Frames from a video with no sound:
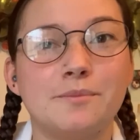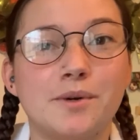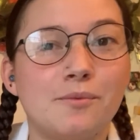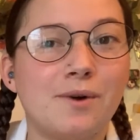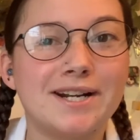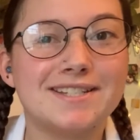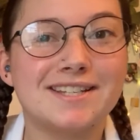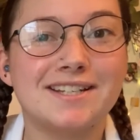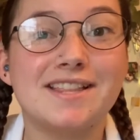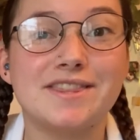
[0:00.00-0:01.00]
But what is
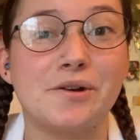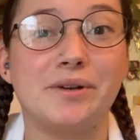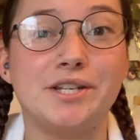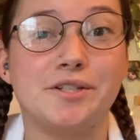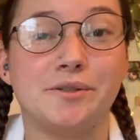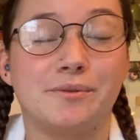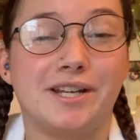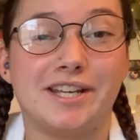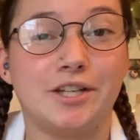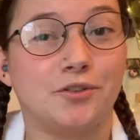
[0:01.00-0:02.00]
it that we do
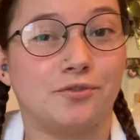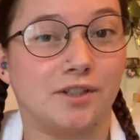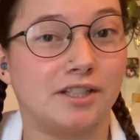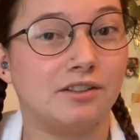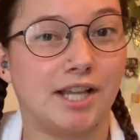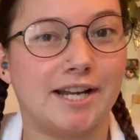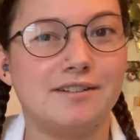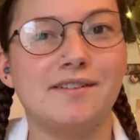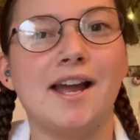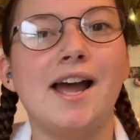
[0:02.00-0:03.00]
in real life?